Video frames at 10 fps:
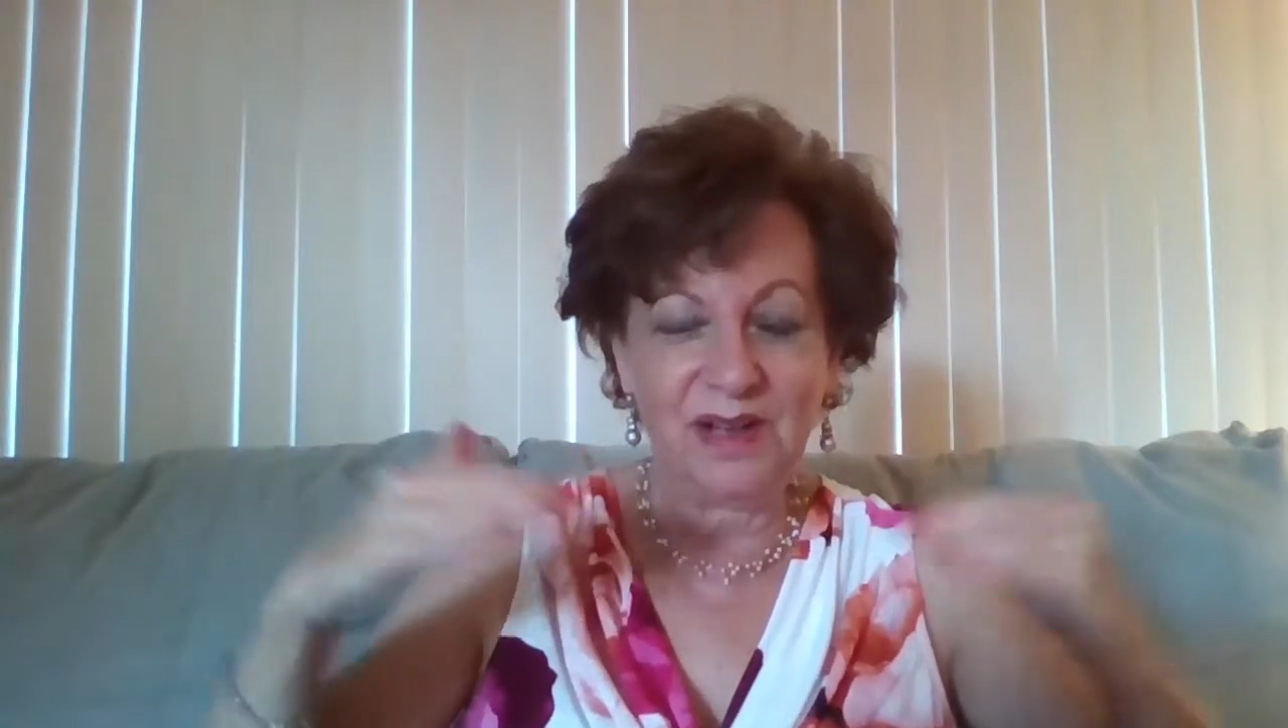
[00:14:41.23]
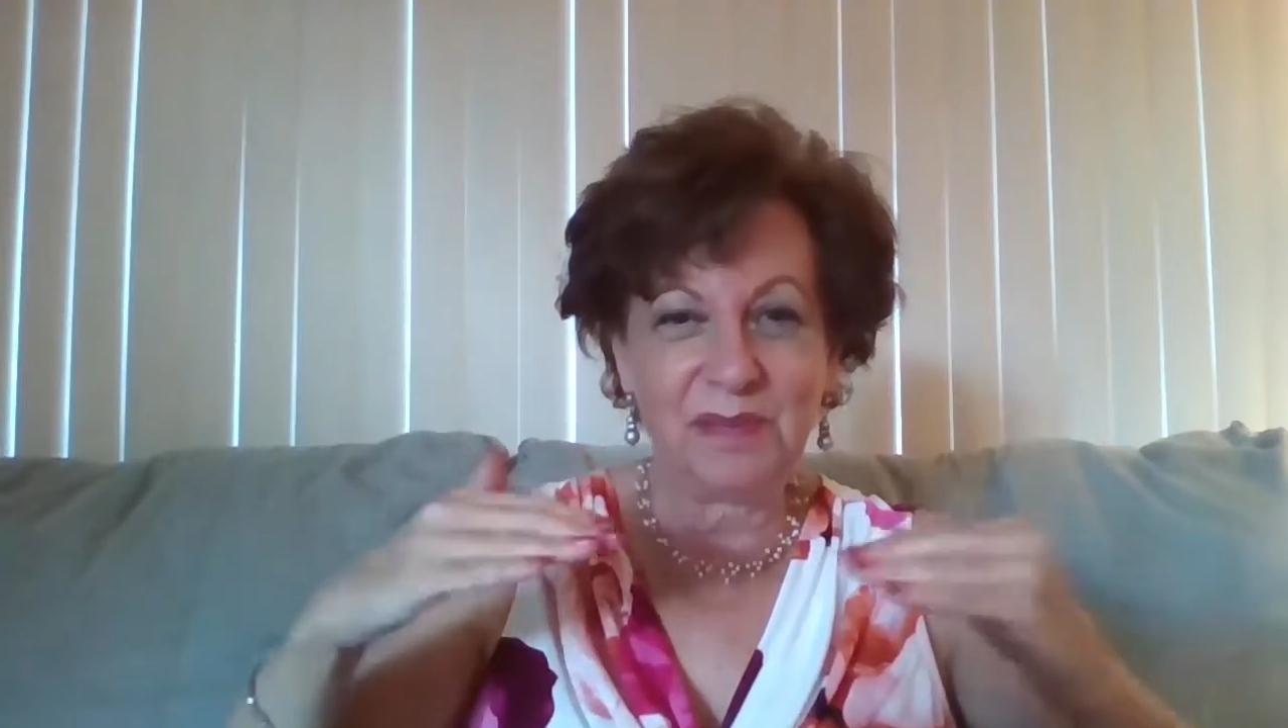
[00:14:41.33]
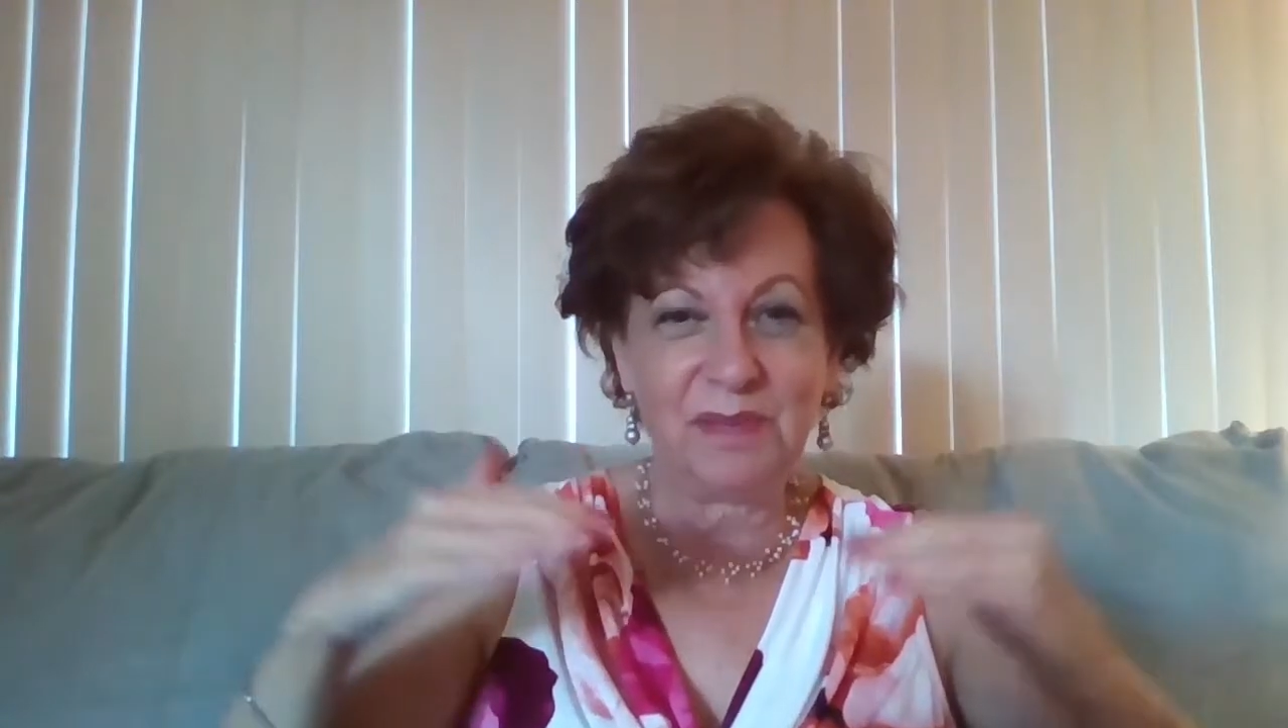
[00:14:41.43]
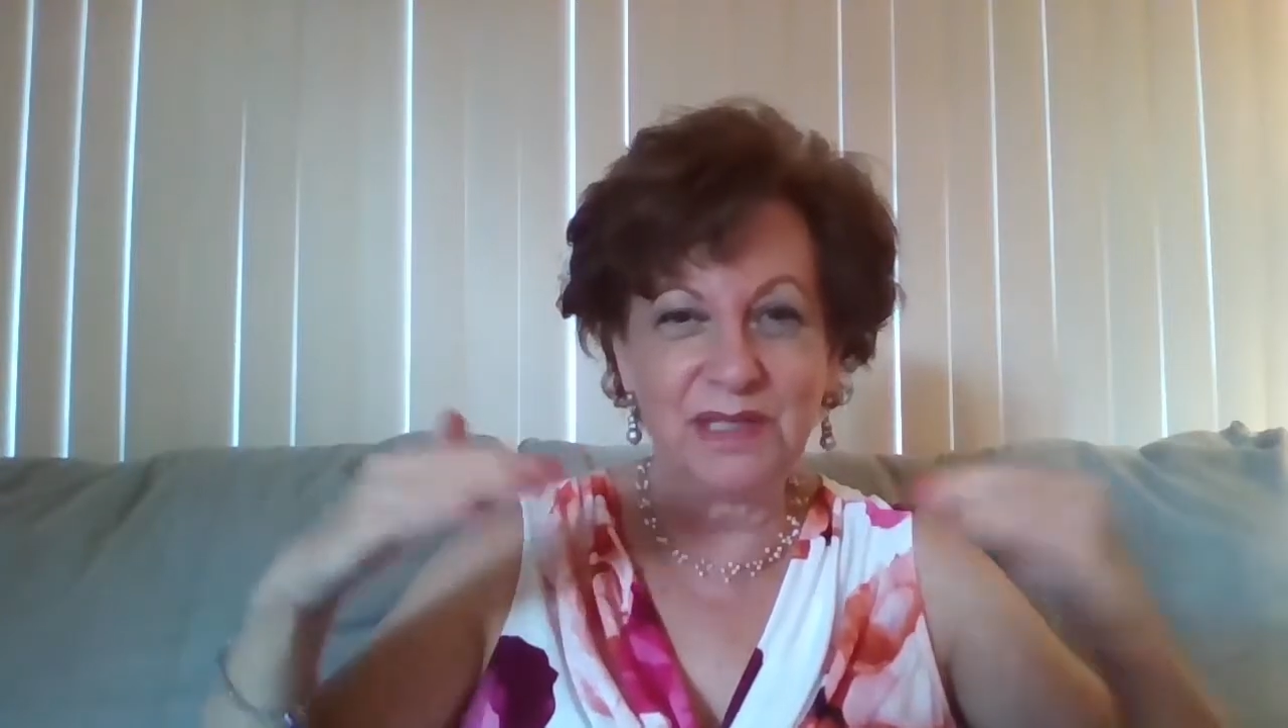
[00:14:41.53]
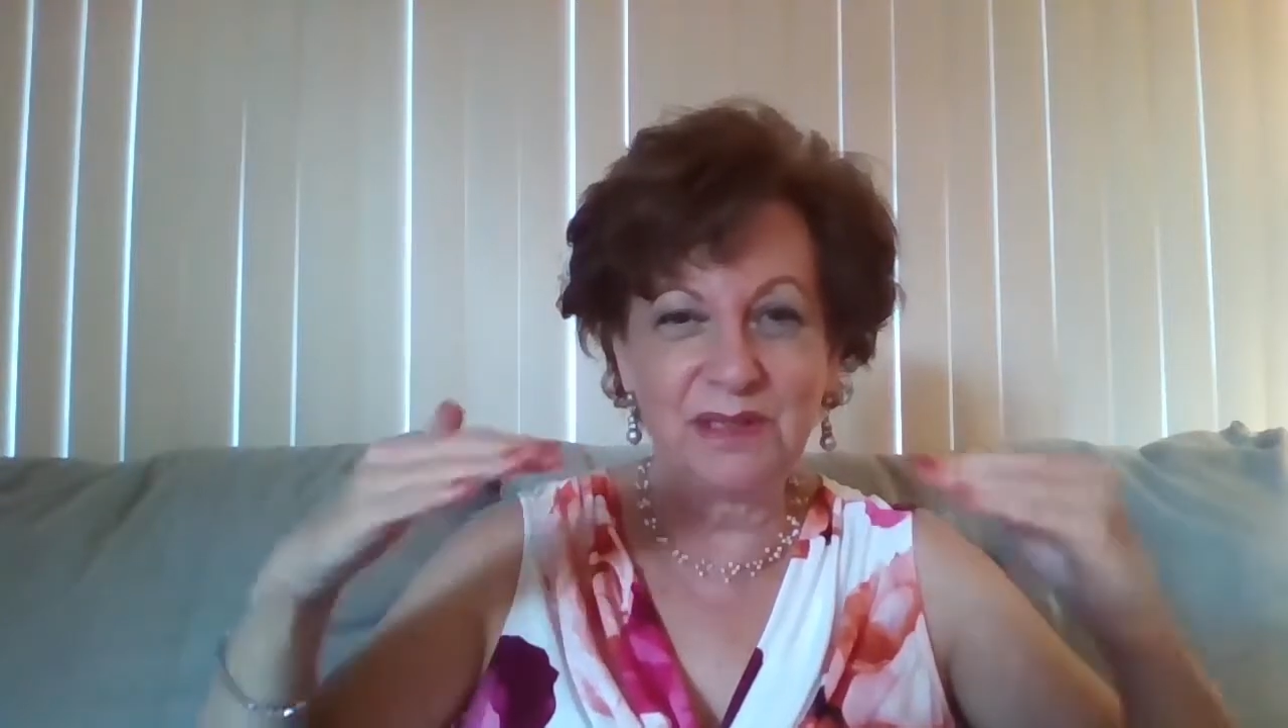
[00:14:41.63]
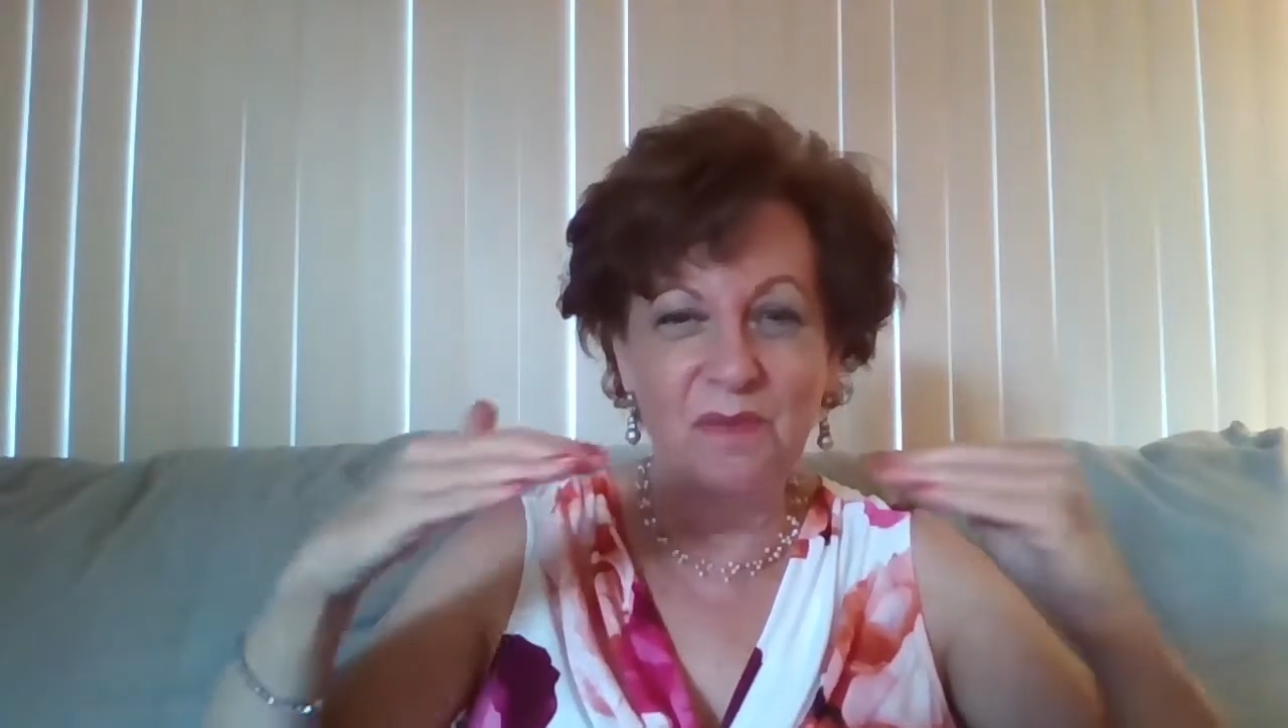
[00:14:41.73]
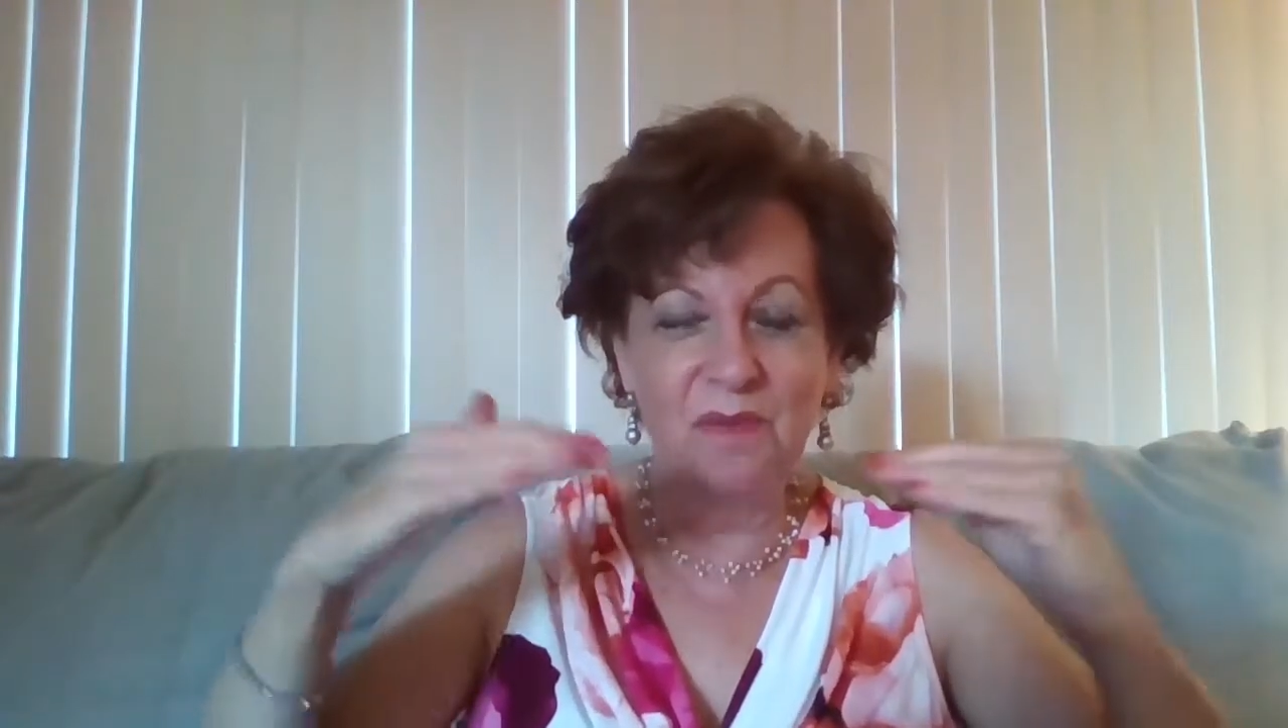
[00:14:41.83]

depends on